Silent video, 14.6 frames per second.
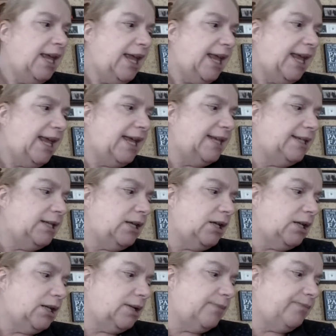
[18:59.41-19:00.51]
And
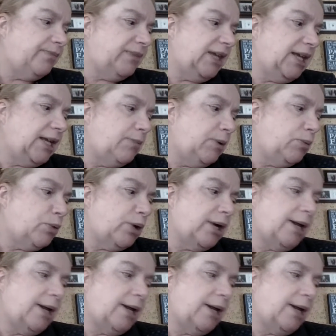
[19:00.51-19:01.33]
it can be brought